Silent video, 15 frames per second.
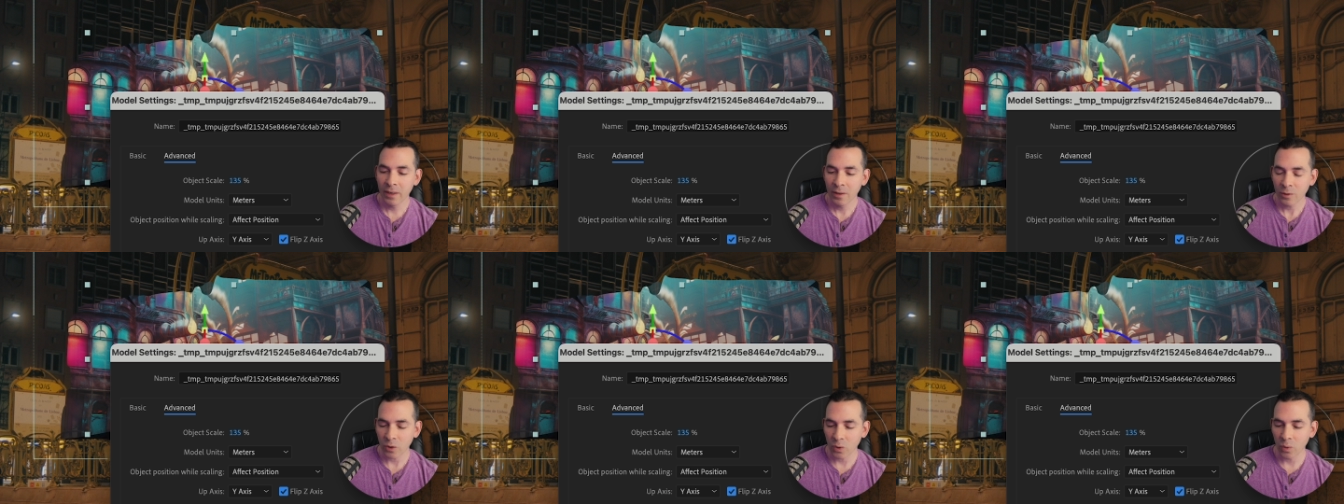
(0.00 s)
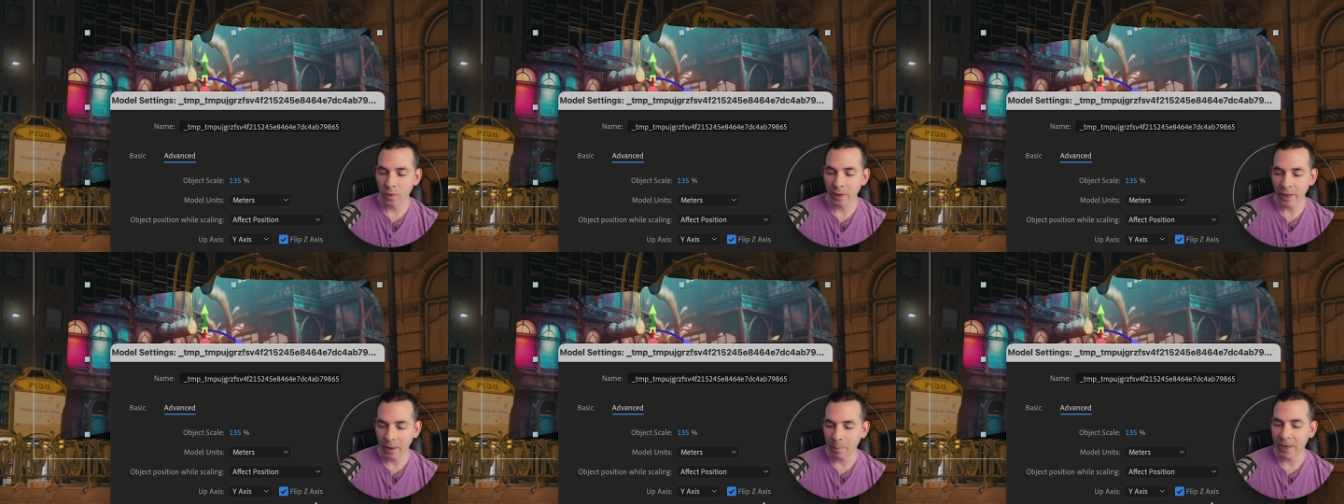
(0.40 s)
So
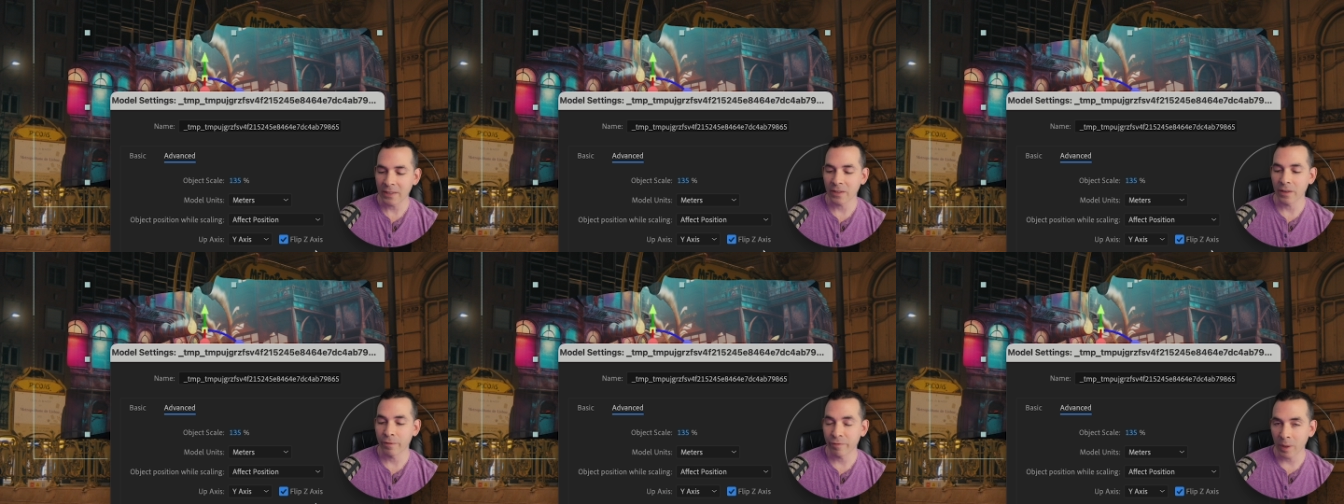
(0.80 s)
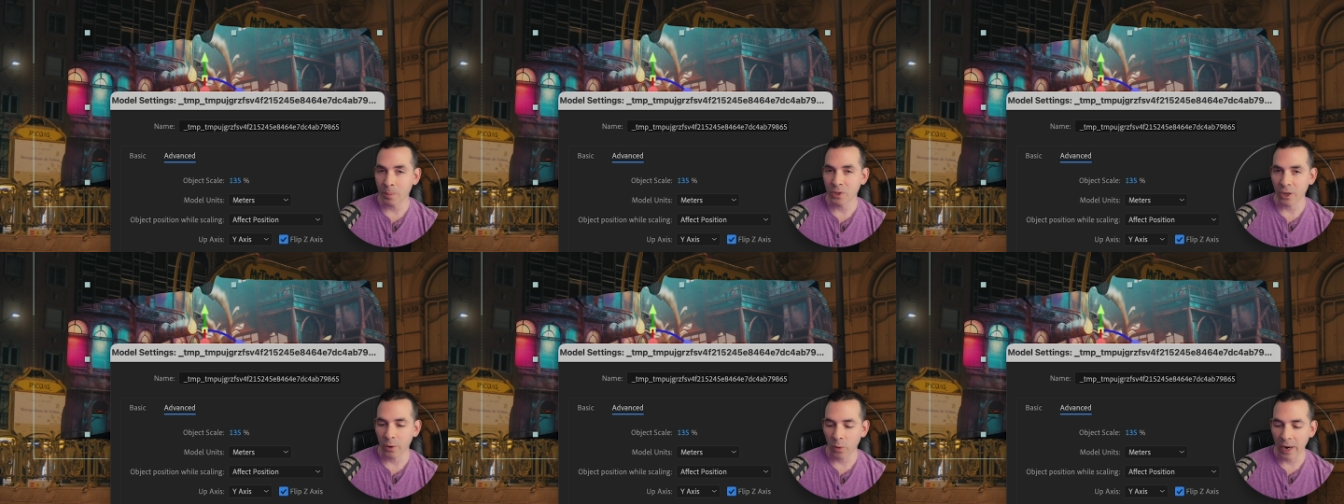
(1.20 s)
it basically
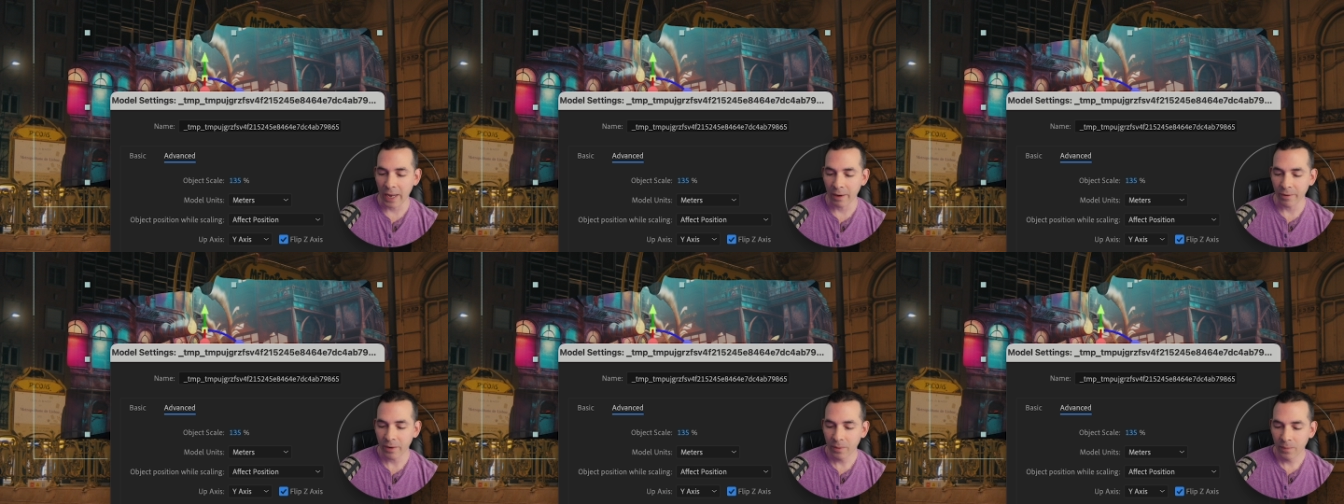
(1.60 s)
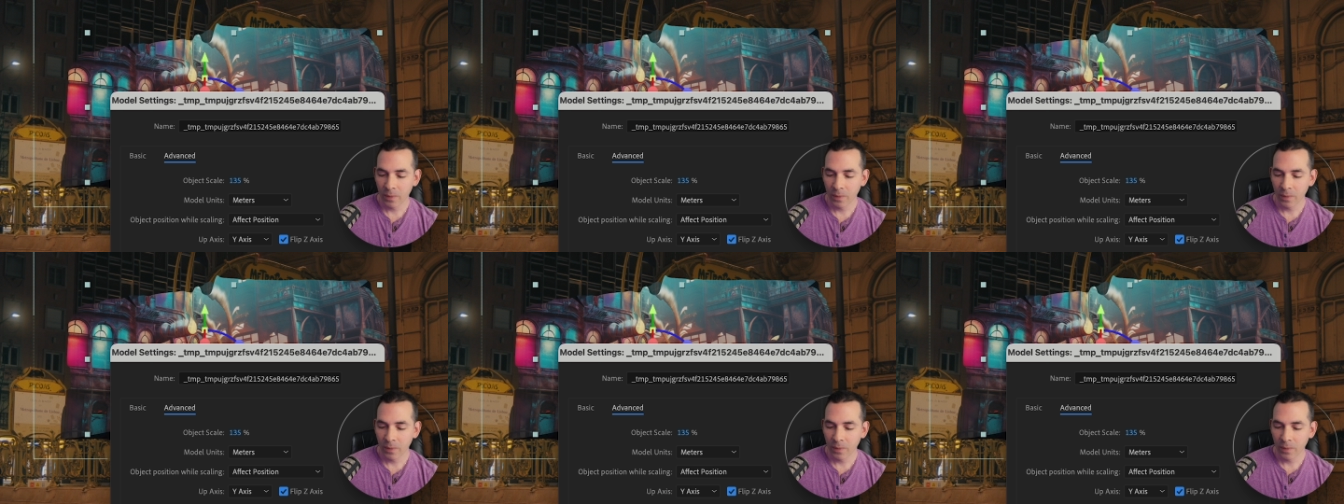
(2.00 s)
flips it around.